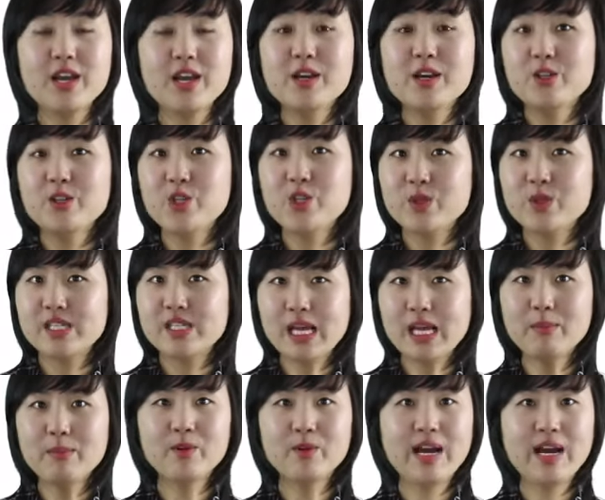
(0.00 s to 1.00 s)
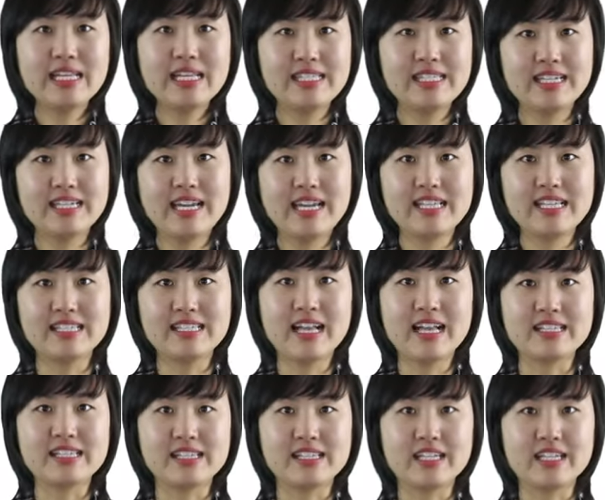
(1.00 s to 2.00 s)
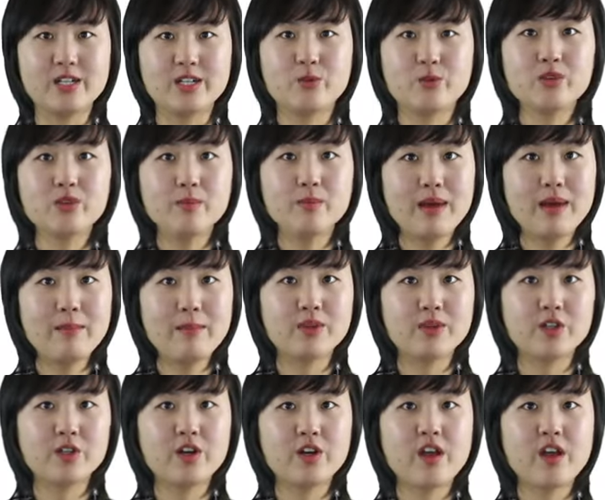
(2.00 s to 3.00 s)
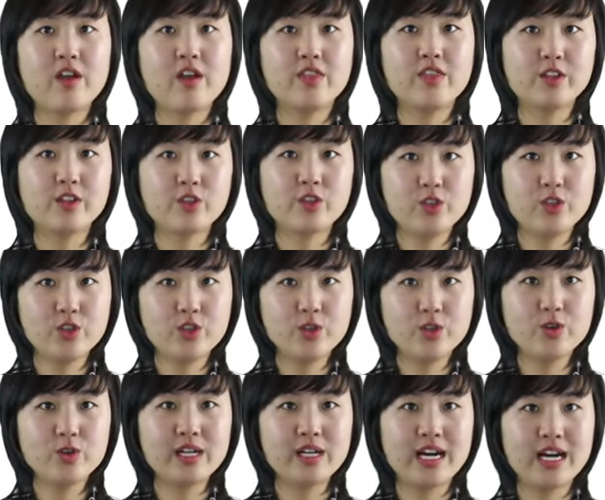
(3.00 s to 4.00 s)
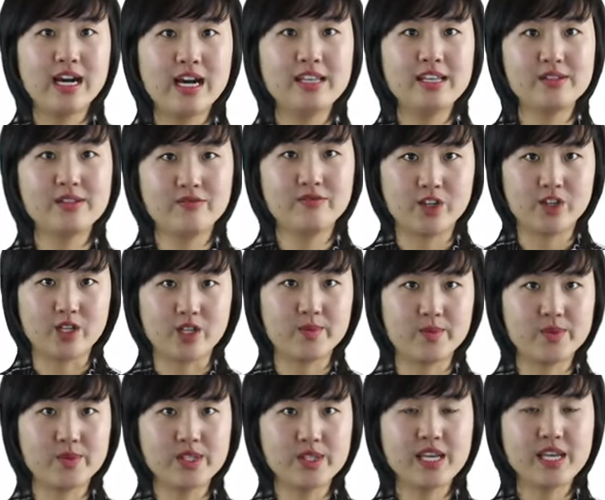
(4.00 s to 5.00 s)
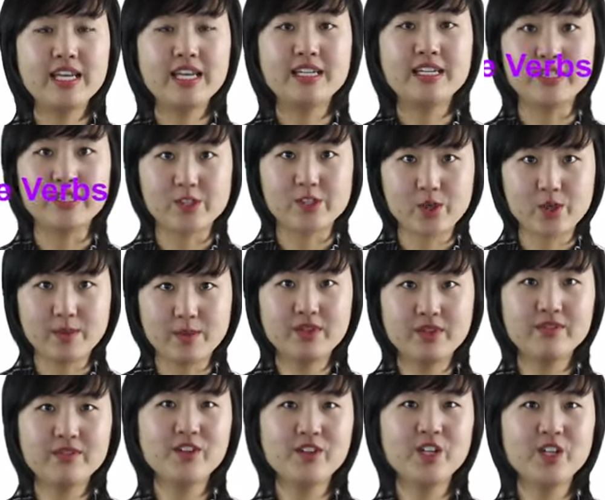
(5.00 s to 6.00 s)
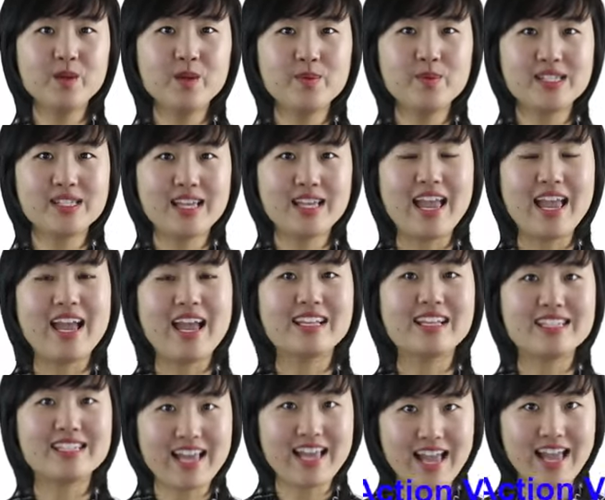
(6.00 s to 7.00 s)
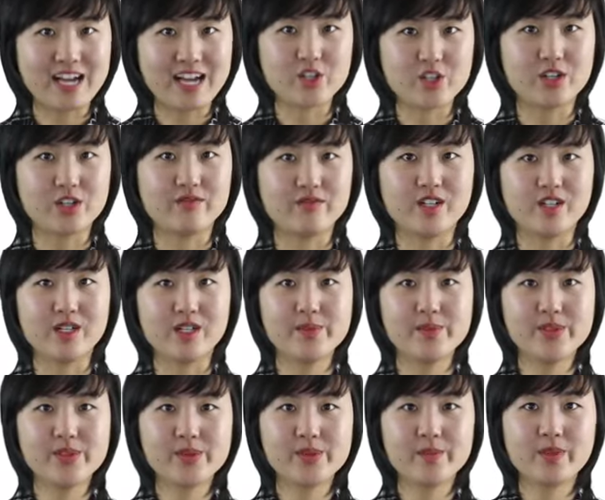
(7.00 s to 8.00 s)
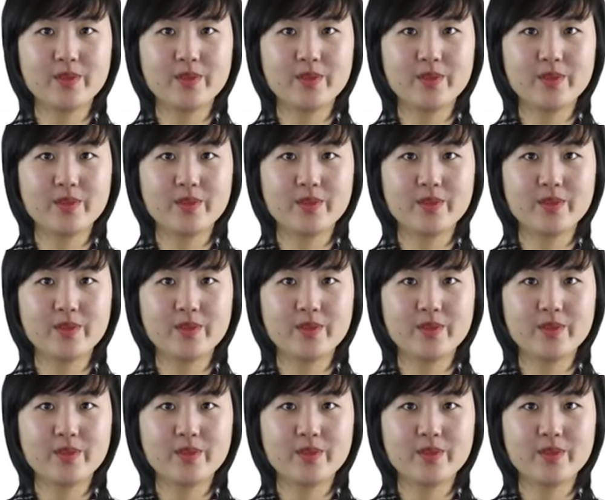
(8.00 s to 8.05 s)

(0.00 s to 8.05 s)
To summarize today's lesson, remember the 2 kinds of verbs, descriptive verbs and action verbs.